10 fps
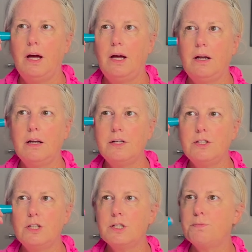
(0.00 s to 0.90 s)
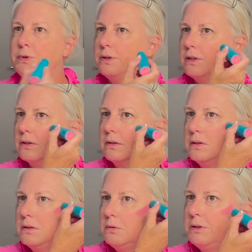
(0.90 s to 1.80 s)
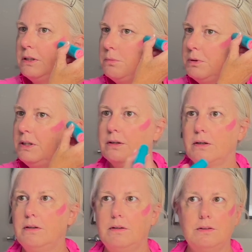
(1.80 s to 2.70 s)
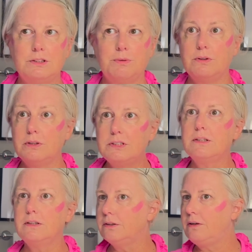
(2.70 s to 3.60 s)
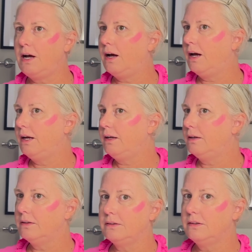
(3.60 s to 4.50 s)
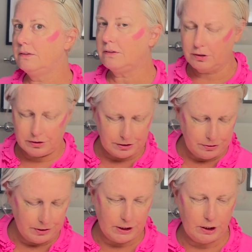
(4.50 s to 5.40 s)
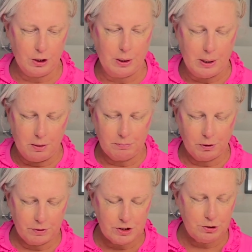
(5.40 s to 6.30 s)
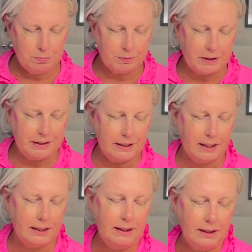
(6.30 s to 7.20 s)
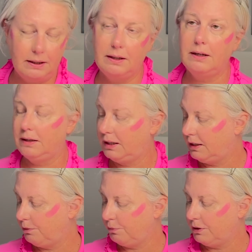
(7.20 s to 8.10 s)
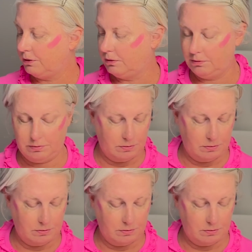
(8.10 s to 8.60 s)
And I just put a little bit up here, so it looks a little high, a little cartoony, but once you blend that in, it will.